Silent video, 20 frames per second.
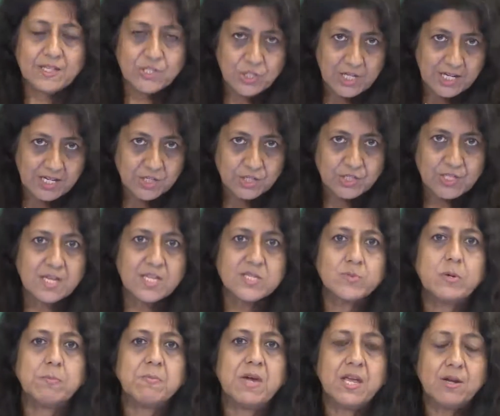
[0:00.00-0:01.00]
and change things.
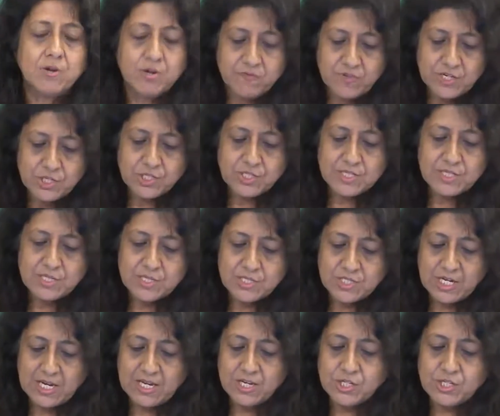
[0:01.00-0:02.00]
We made revisions,
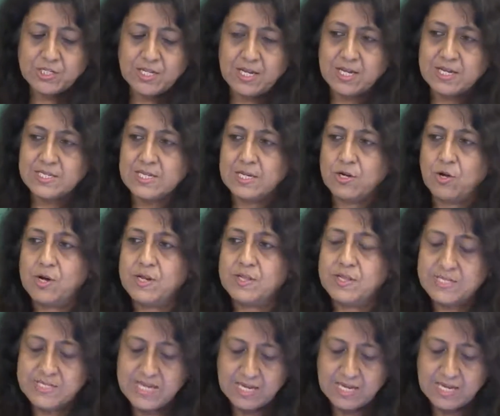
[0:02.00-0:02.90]
changed things, and all. In the